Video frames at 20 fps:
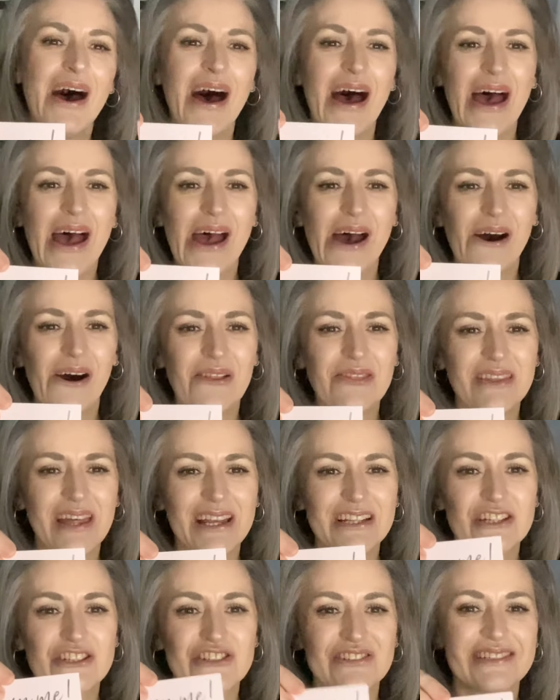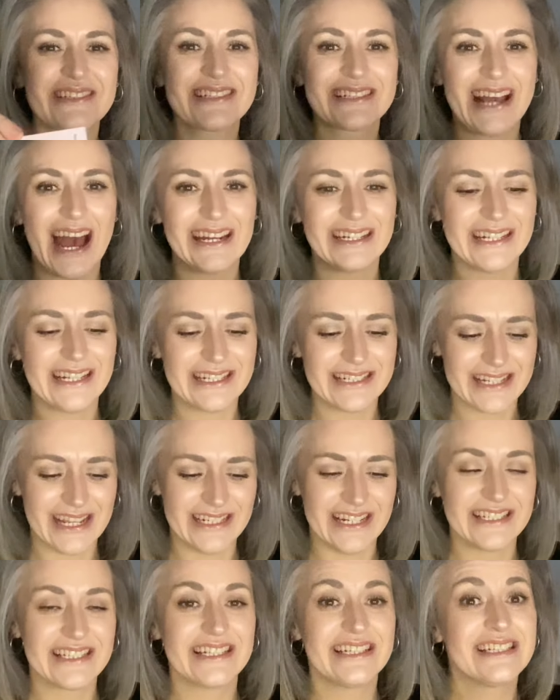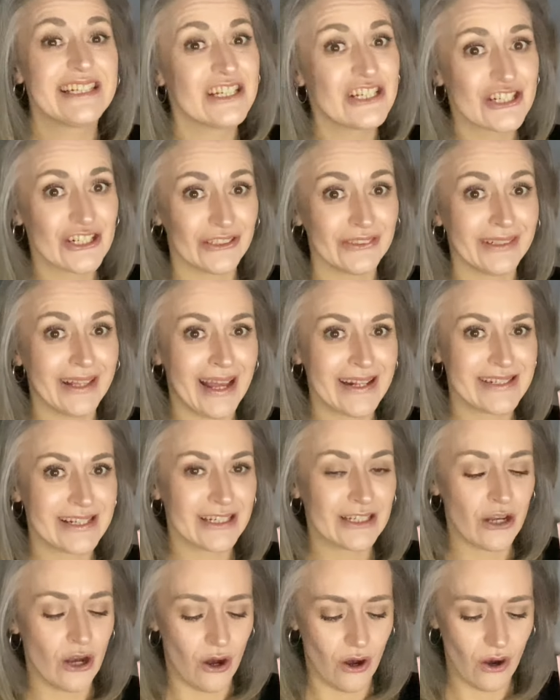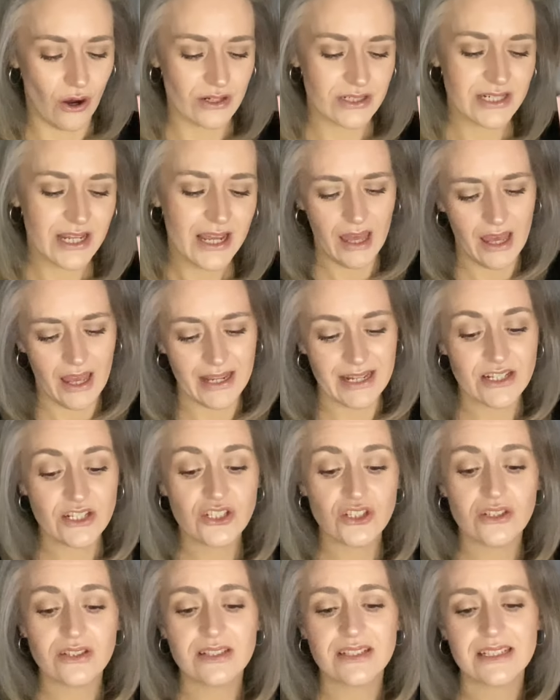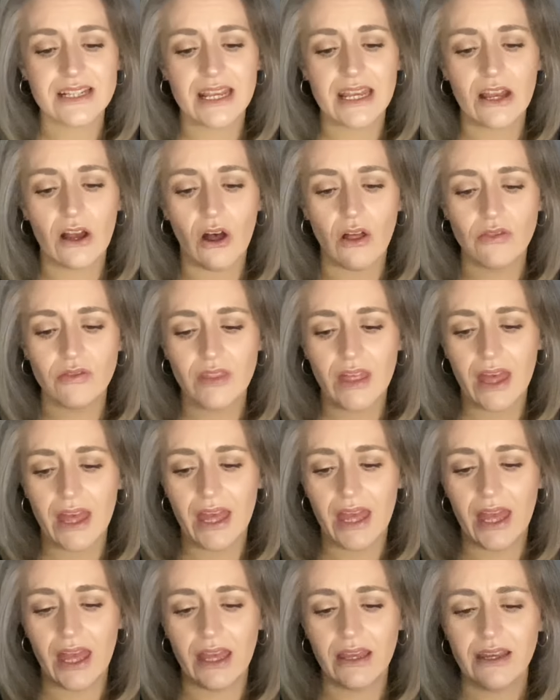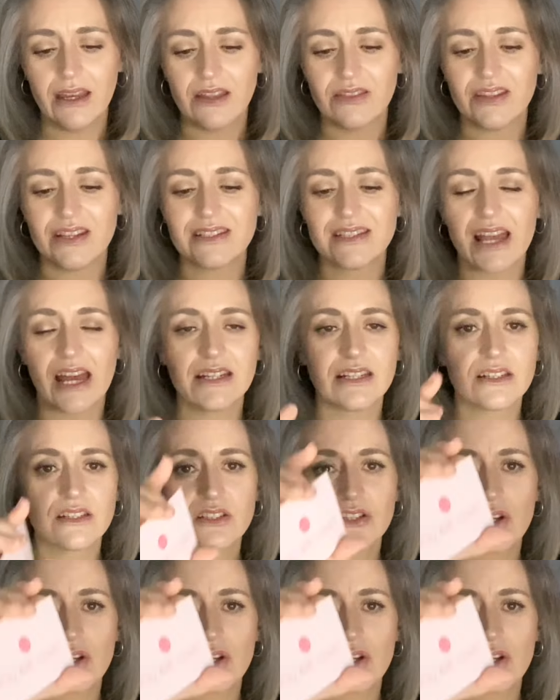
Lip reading: on there. You just scan it and it's a digital edit card. It does say on there, this edit is